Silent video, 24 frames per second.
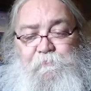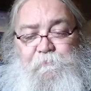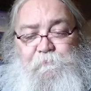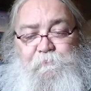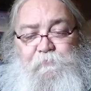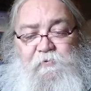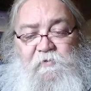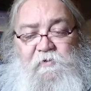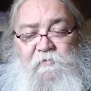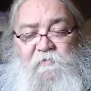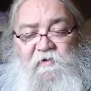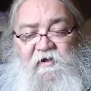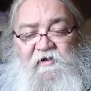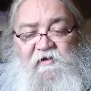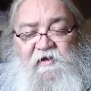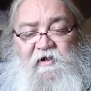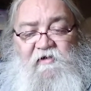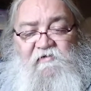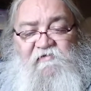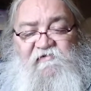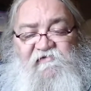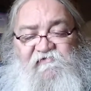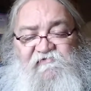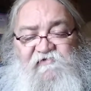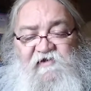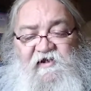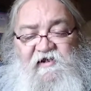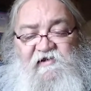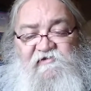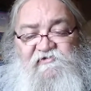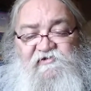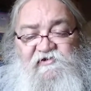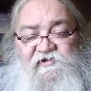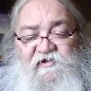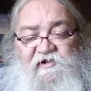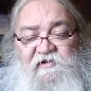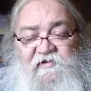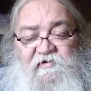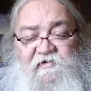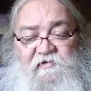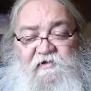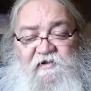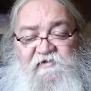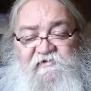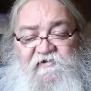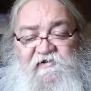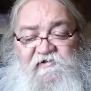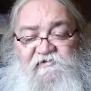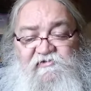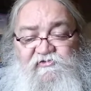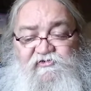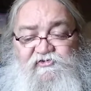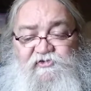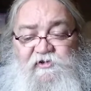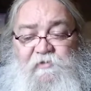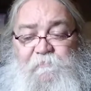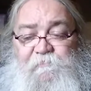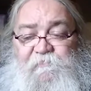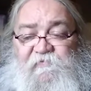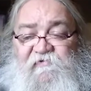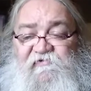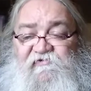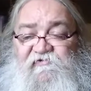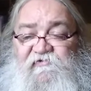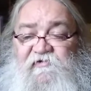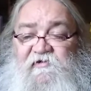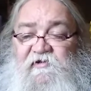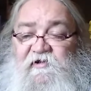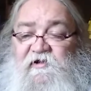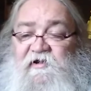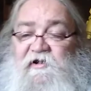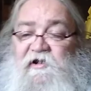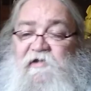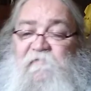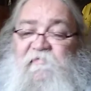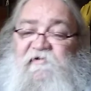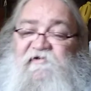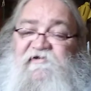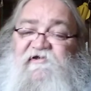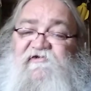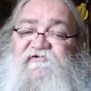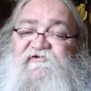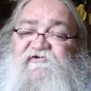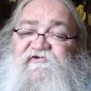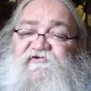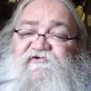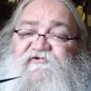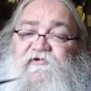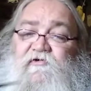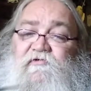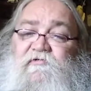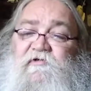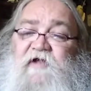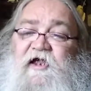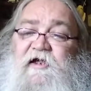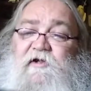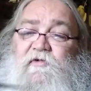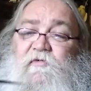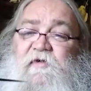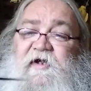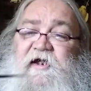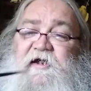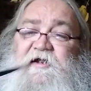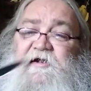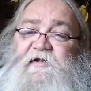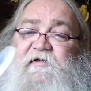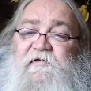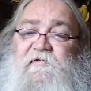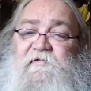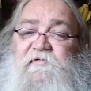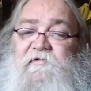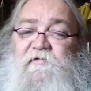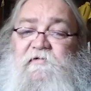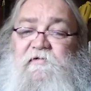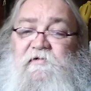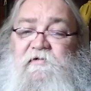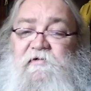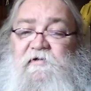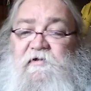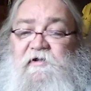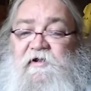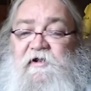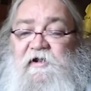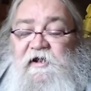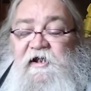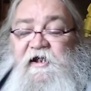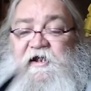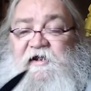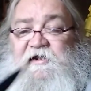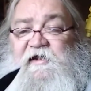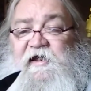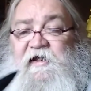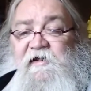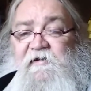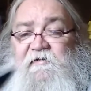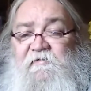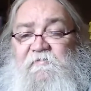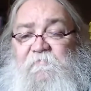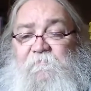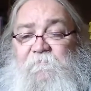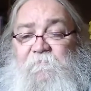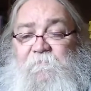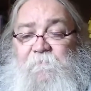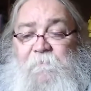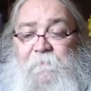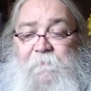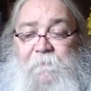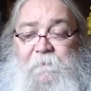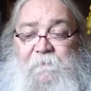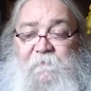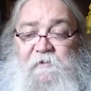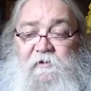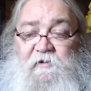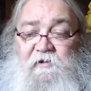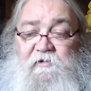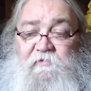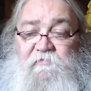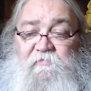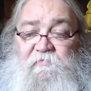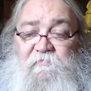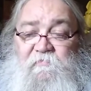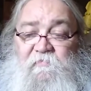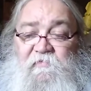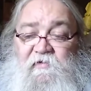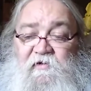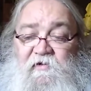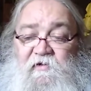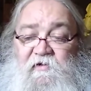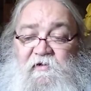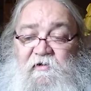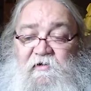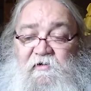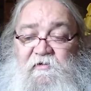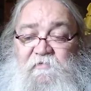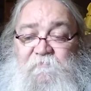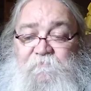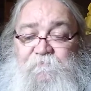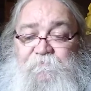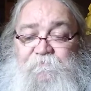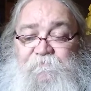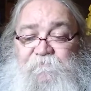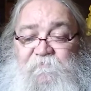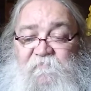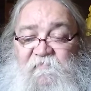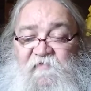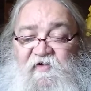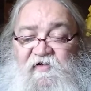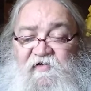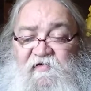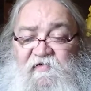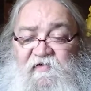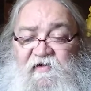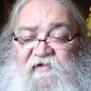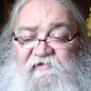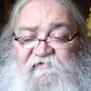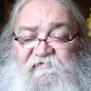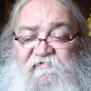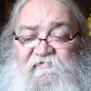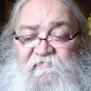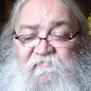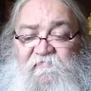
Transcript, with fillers: pretty well held its edge. It didn't it didn't chip its but this is so lightweight. Again, you know, it